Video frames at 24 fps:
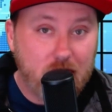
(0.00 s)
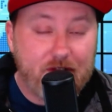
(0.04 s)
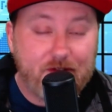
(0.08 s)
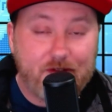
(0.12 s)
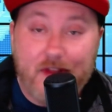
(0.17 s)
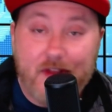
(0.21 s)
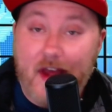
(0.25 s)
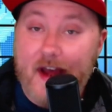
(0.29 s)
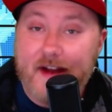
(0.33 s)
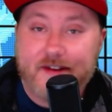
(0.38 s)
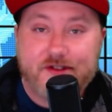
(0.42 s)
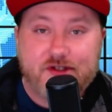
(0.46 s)

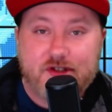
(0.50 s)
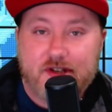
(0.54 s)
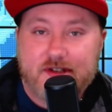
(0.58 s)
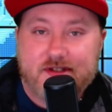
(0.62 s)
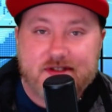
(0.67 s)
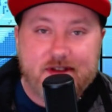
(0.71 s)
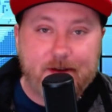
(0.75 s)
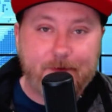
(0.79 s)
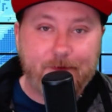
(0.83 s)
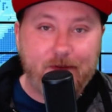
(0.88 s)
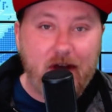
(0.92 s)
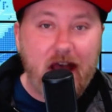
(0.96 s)
That's just
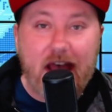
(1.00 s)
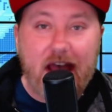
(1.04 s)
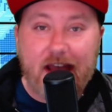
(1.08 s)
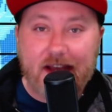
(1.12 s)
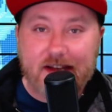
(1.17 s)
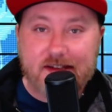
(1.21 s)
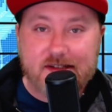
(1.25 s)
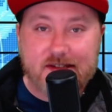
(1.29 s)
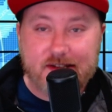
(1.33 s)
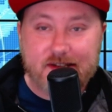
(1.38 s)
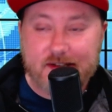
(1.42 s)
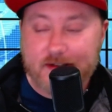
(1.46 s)
the
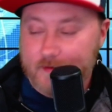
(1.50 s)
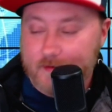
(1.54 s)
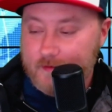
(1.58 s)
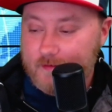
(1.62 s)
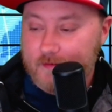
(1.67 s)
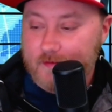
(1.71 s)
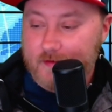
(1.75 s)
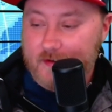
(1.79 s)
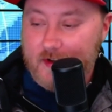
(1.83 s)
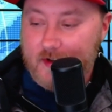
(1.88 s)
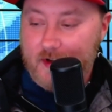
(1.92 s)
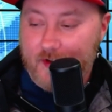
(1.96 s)
facts.
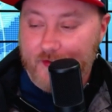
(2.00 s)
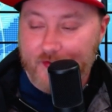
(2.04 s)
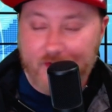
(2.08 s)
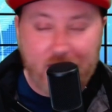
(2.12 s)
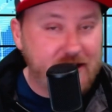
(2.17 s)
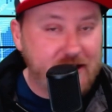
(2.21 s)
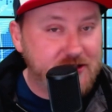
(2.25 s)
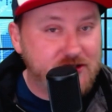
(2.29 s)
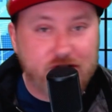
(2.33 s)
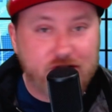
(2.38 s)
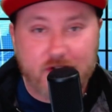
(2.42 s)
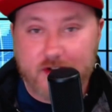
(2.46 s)

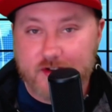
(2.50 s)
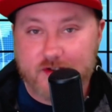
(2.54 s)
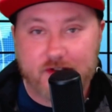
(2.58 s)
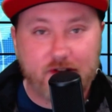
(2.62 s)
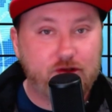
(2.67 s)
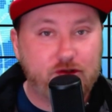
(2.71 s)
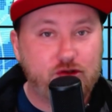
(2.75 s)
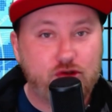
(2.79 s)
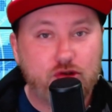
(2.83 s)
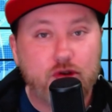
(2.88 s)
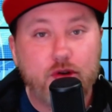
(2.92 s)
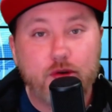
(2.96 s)
That's just the
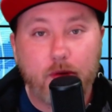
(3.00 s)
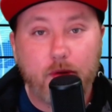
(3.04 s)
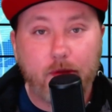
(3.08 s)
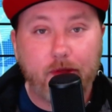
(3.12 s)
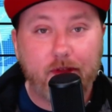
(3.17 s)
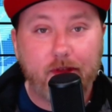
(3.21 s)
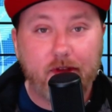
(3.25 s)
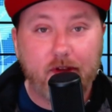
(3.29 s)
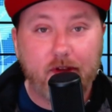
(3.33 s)
truth.